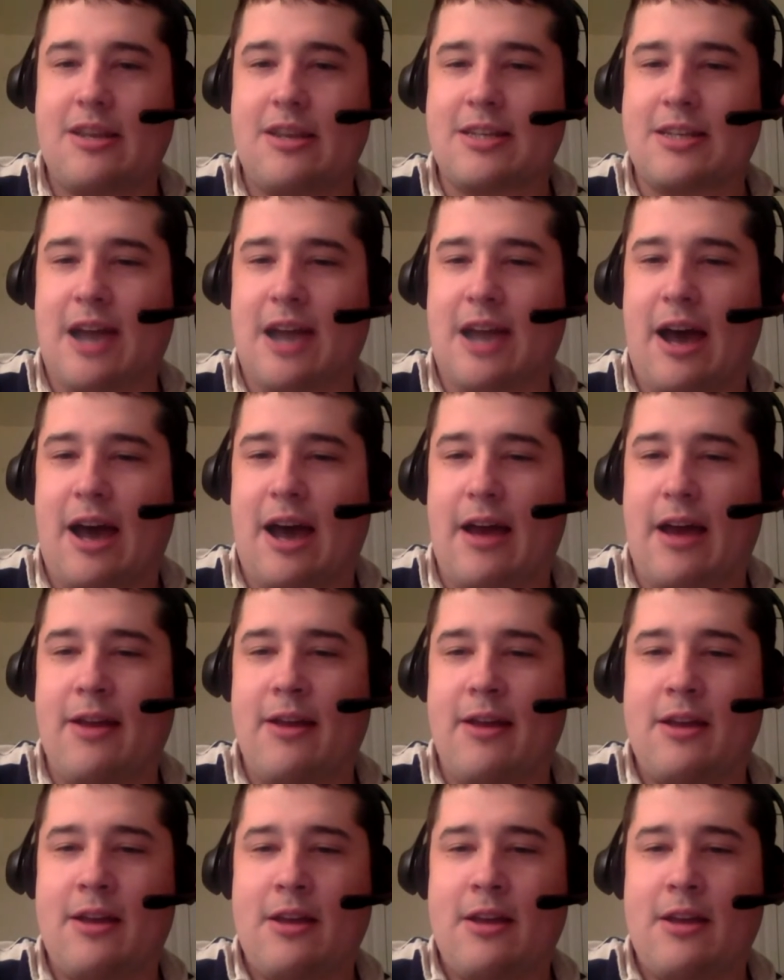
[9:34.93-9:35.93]
He's got
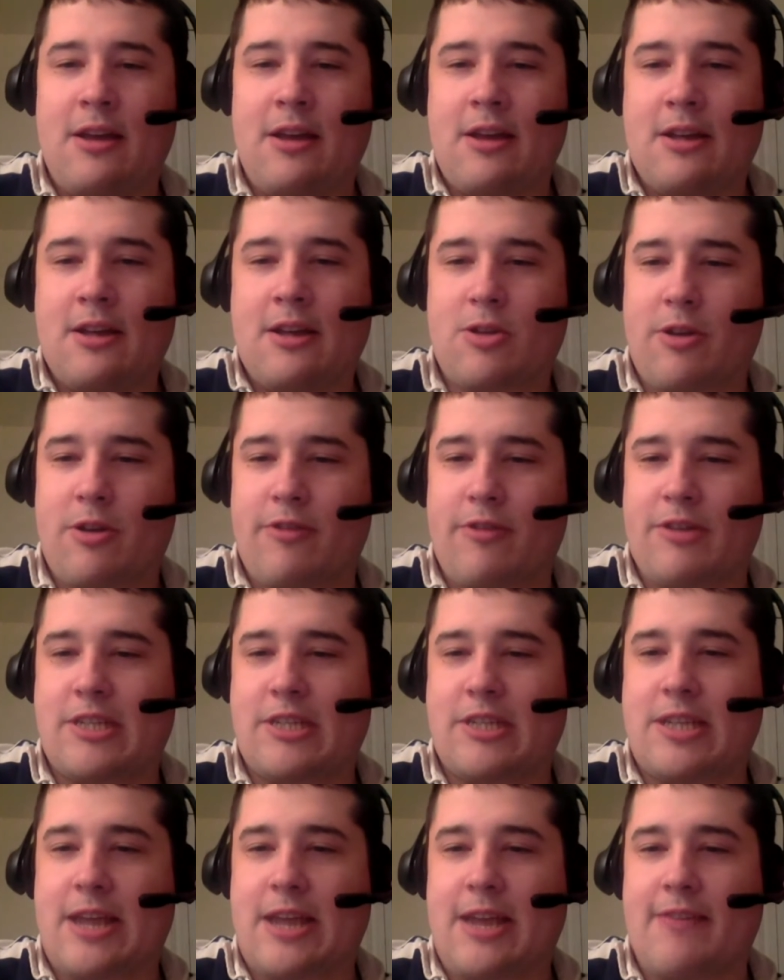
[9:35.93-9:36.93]
sort of a
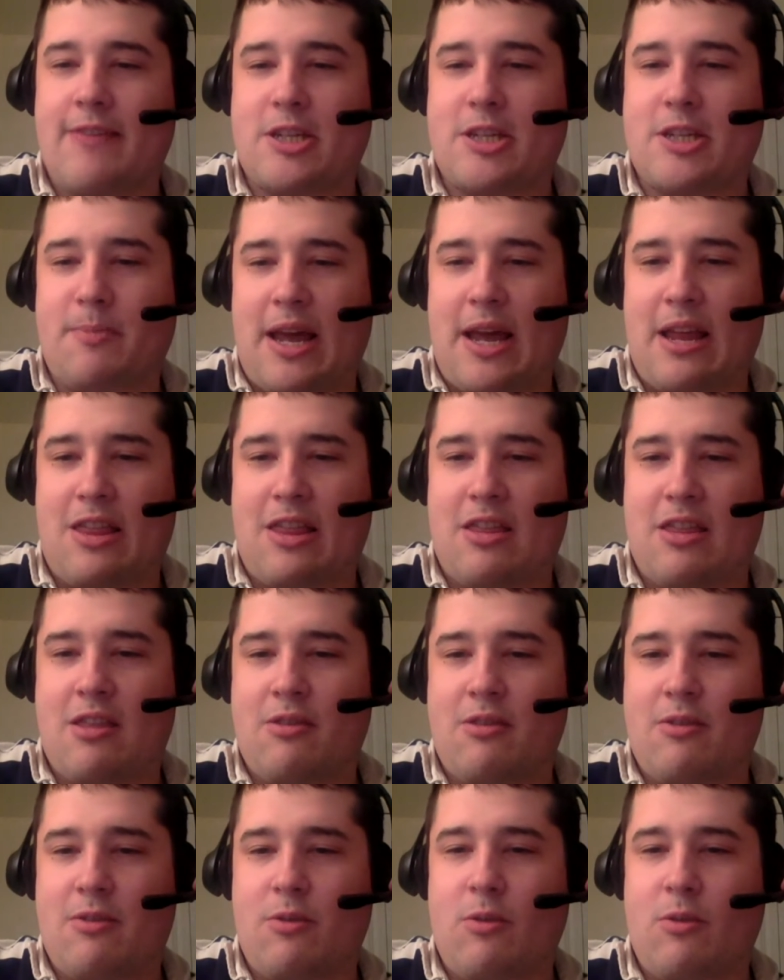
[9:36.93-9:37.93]
Steve Smith
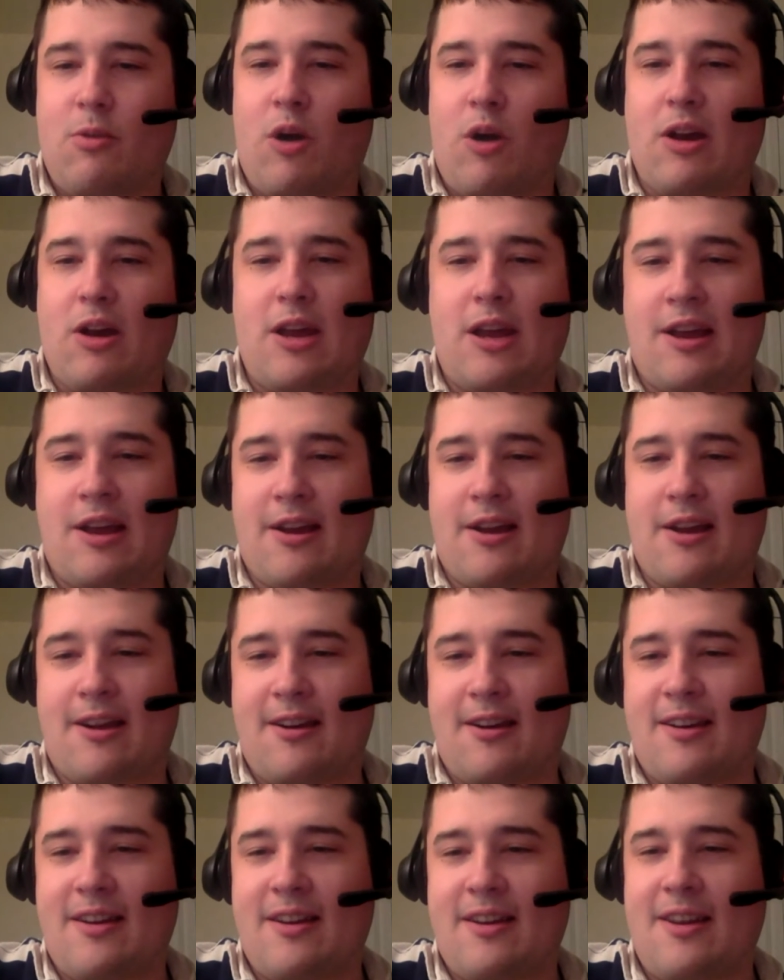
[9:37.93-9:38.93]
1 year